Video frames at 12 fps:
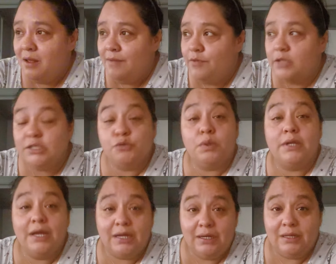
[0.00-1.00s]
this is
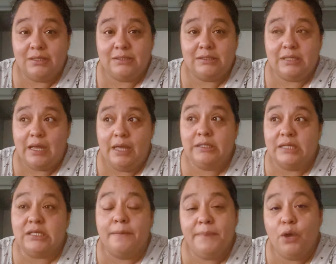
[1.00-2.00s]
ridiculous. It's
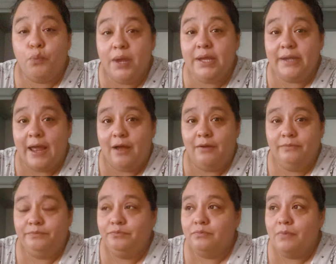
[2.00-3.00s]
going to be a week
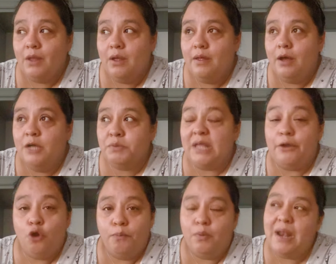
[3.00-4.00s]
now. Without,
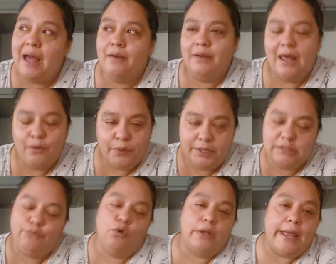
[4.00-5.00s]
no, not a week. It's
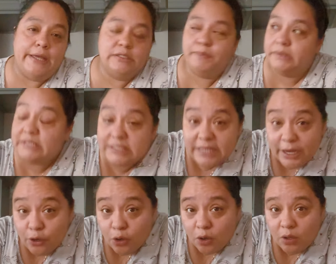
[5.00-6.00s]
4 days. But still.